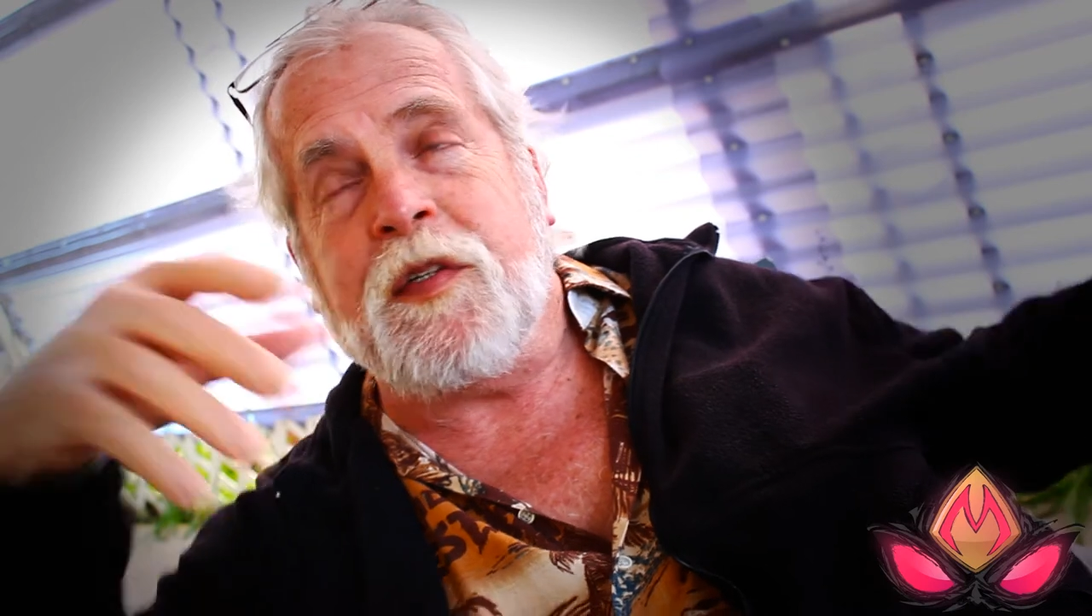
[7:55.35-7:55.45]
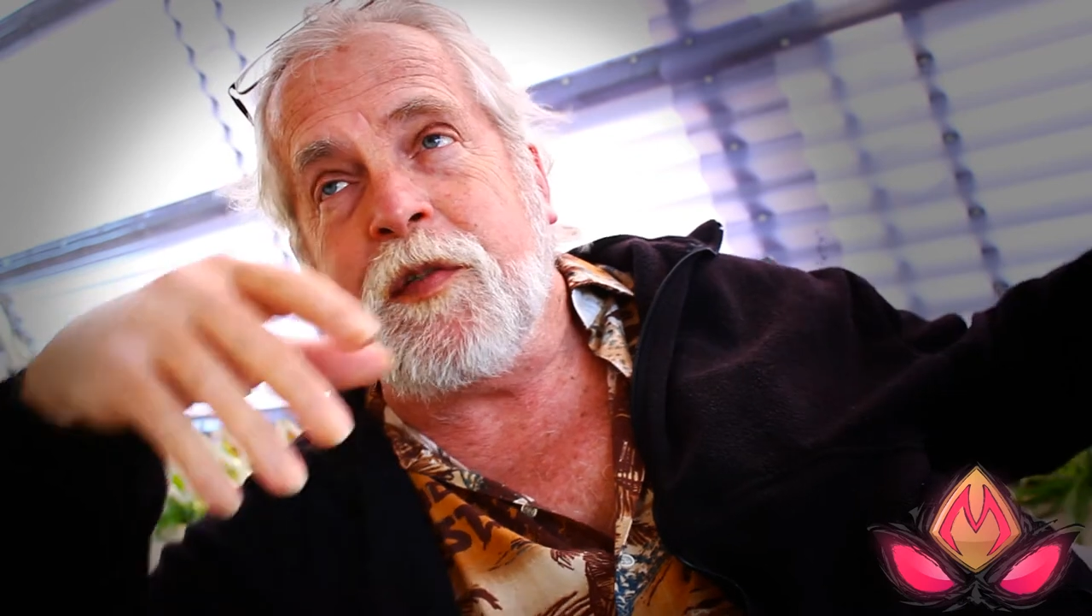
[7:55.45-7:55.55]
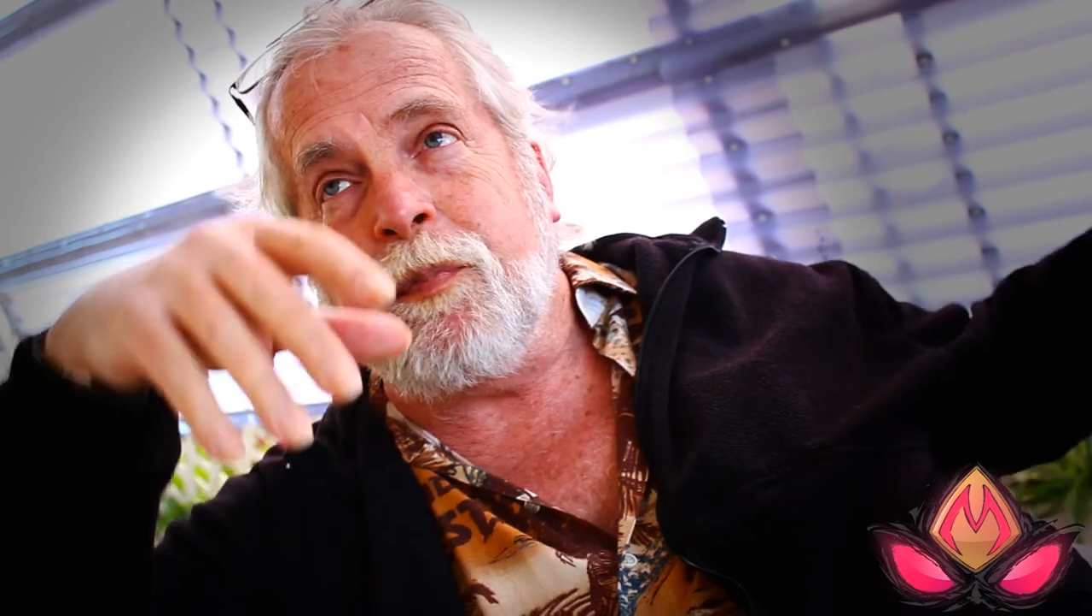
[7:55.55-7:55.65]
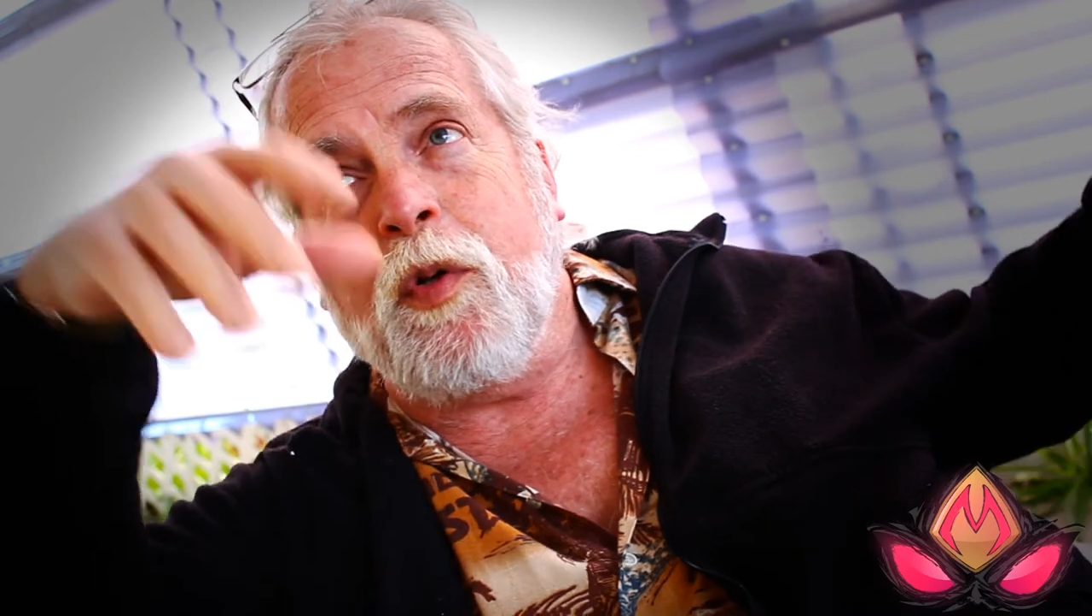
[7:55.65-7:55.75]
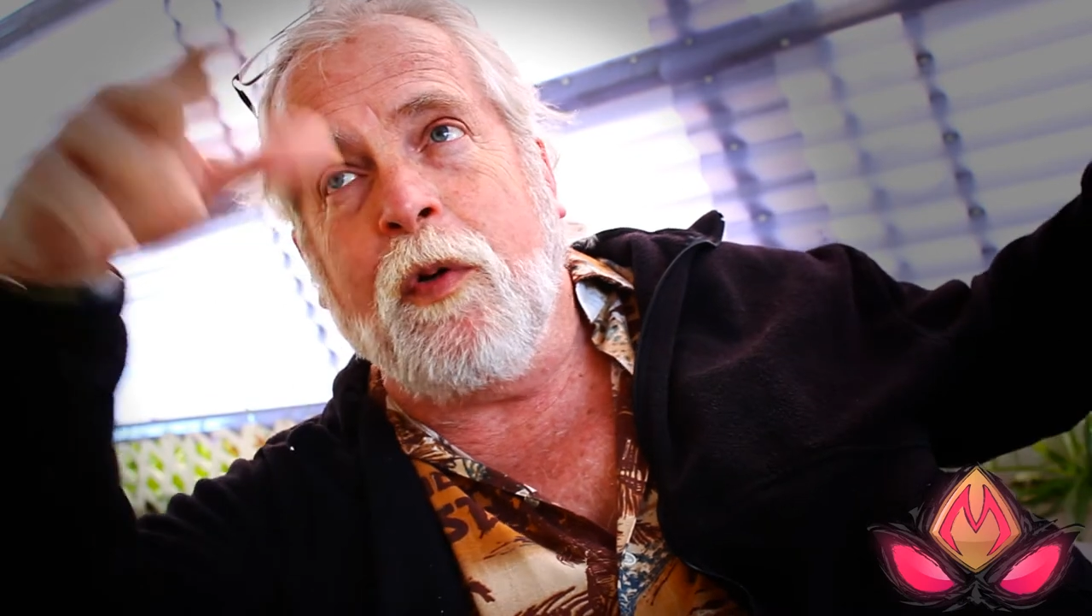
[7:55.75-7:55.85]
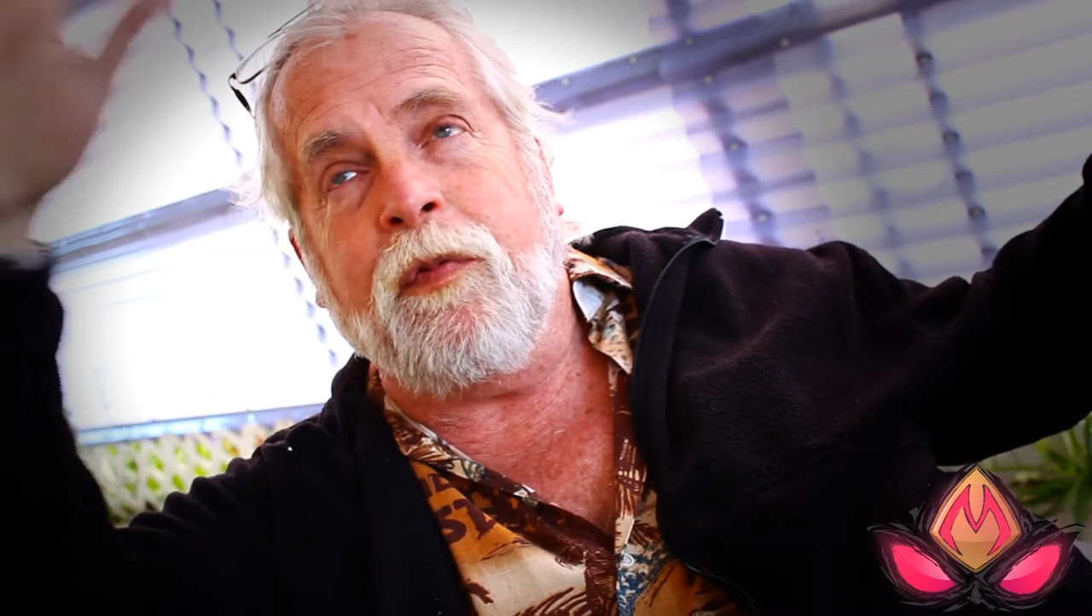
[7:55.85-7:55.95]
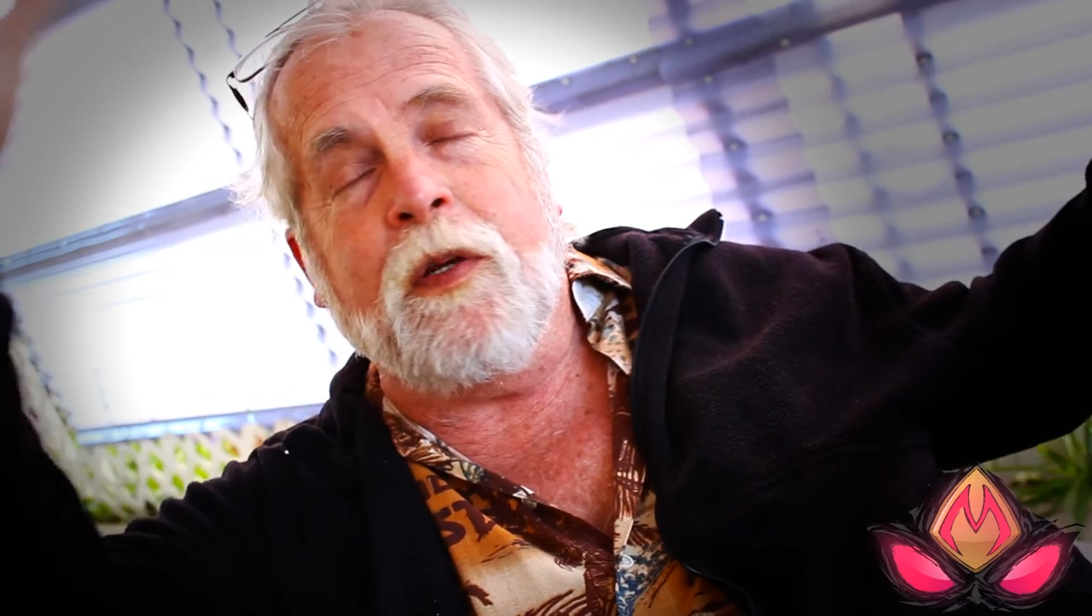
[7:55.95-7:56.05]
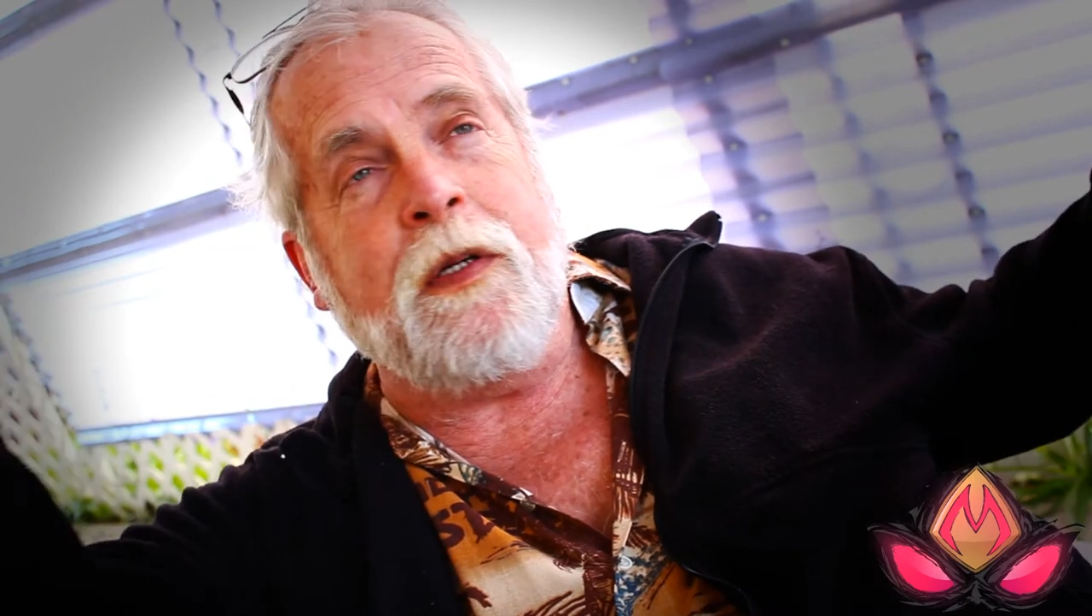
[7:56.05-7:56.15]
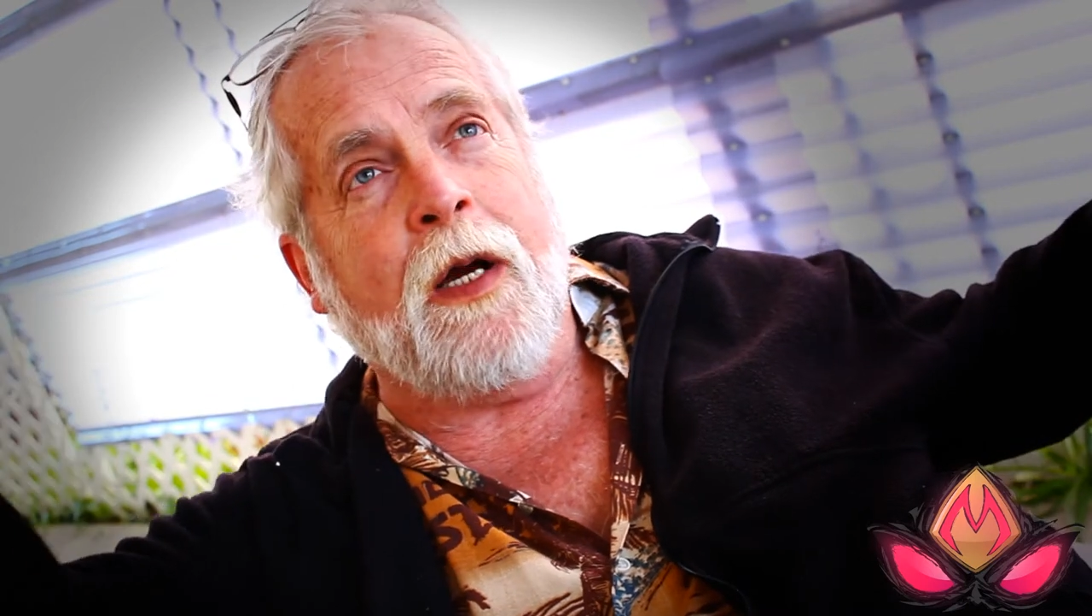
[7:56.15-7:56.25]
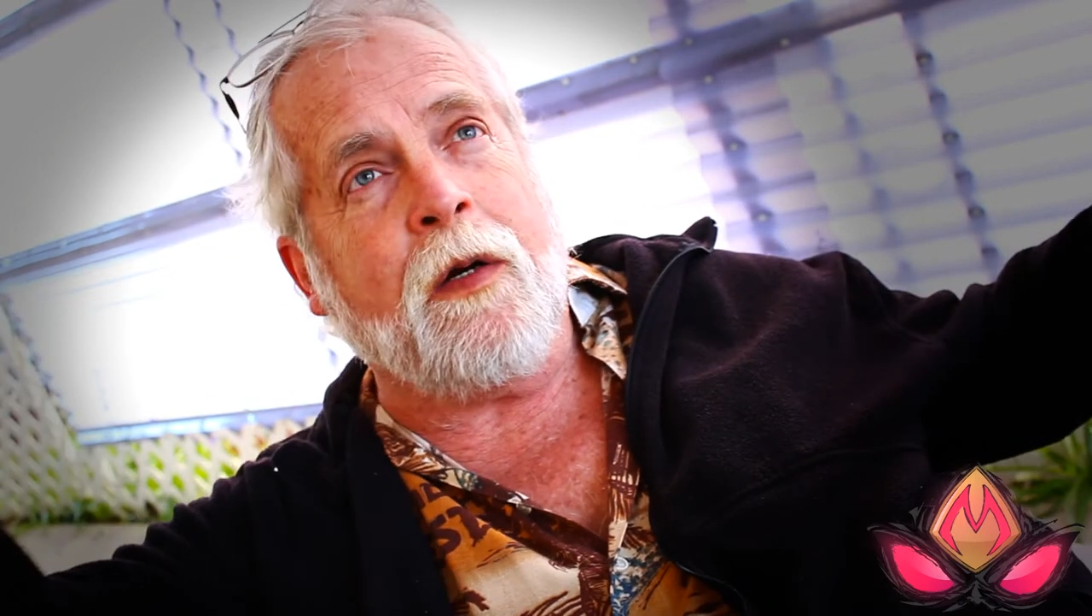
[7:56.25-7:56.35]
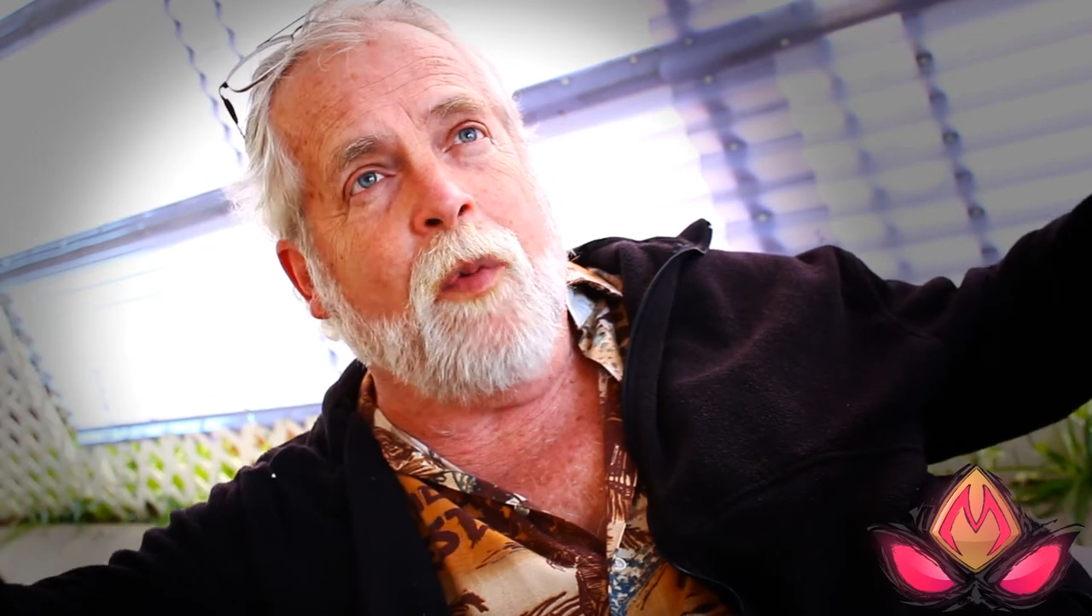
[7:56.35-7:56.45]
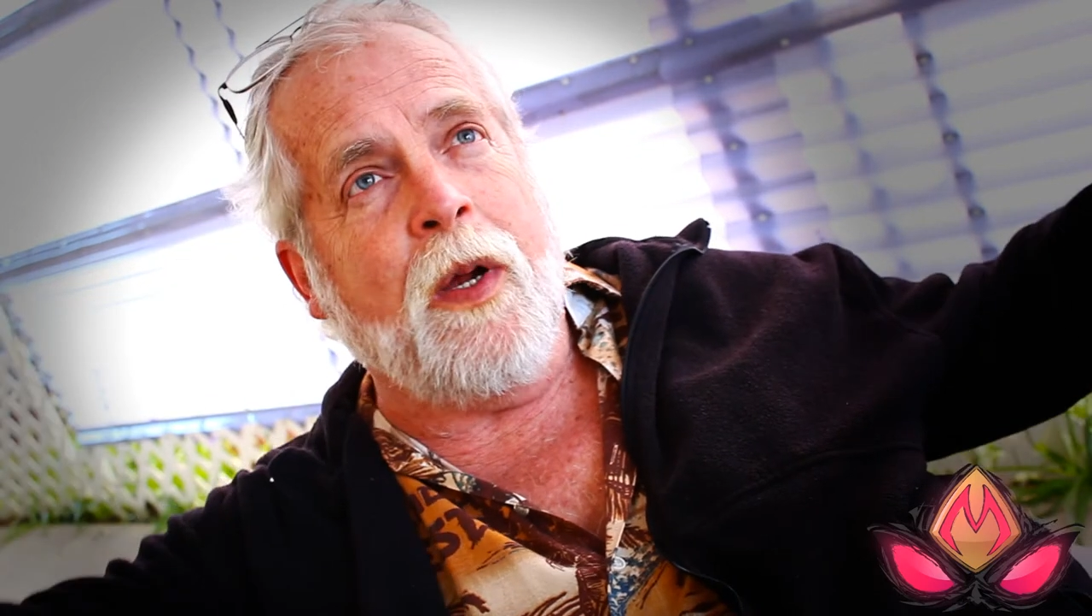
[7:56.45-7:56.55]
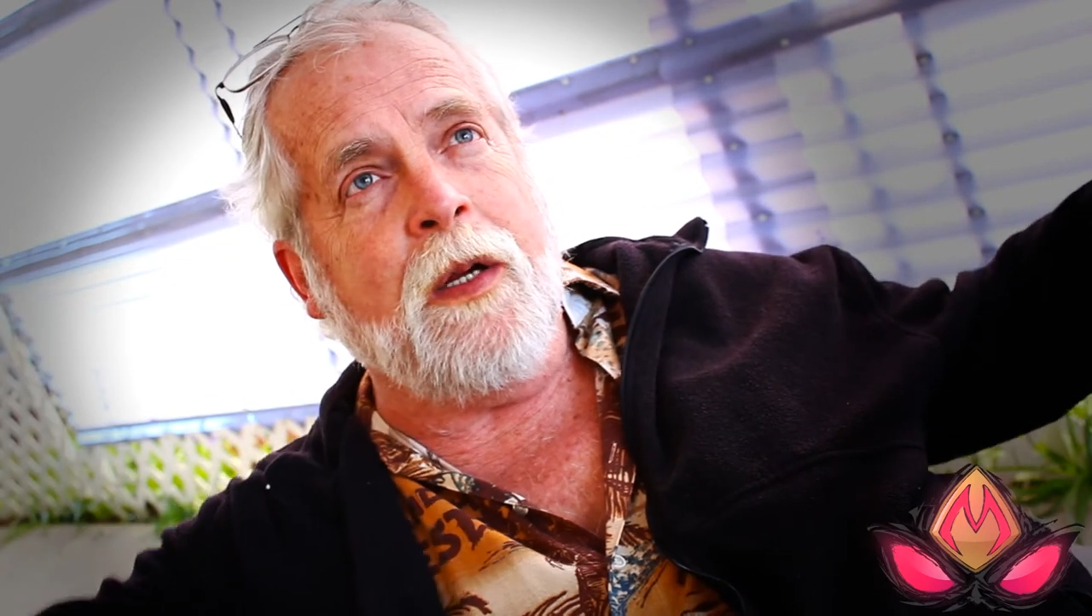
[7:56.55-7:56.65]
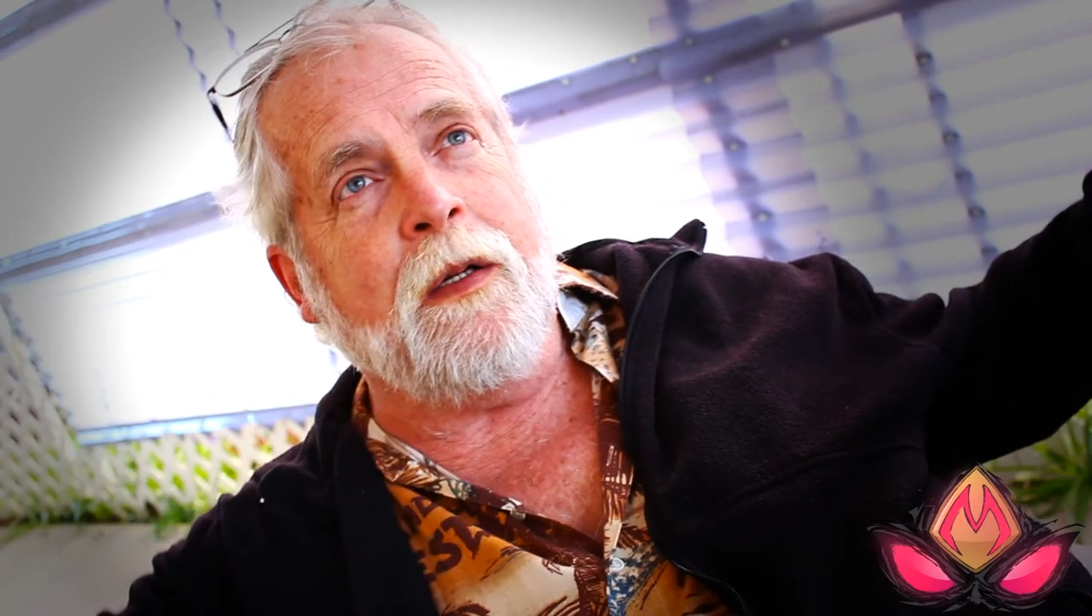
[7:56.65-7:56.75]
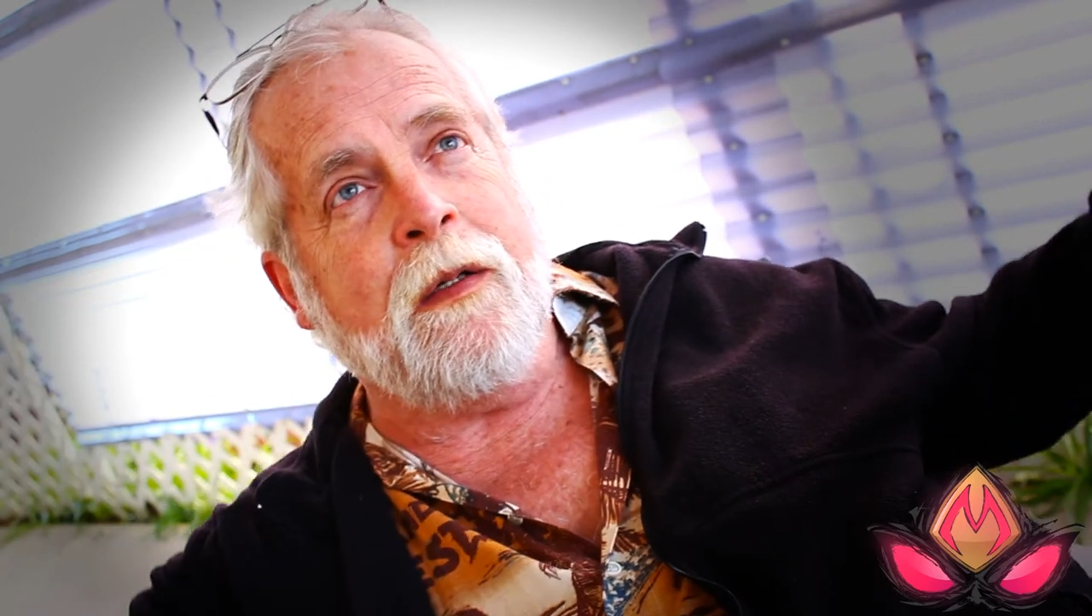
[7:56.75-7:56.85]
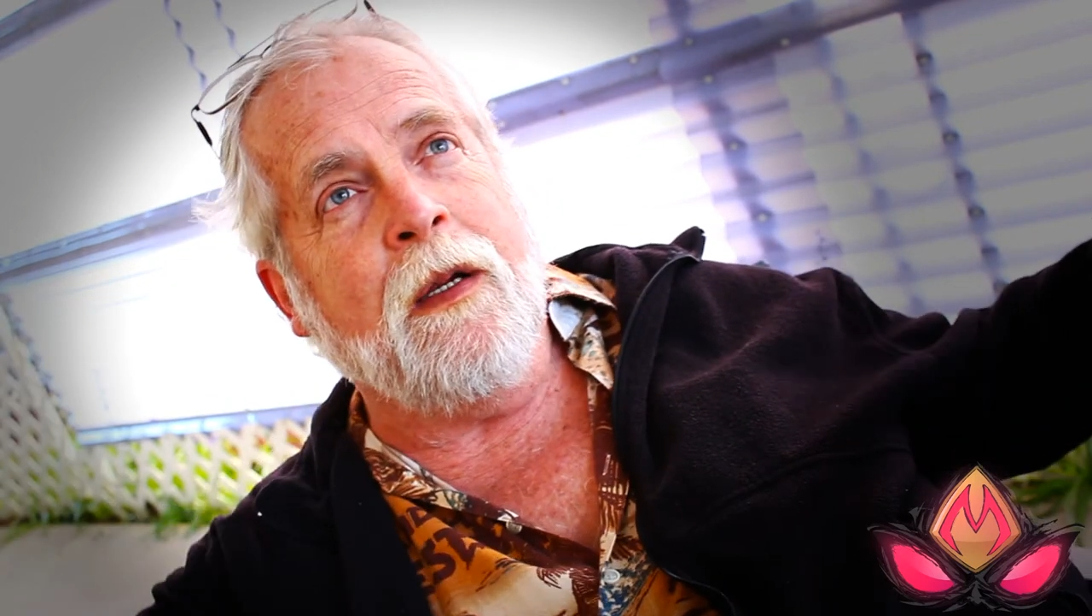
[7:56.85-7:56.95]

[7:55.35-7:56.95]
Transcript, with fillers: this beautifully decorated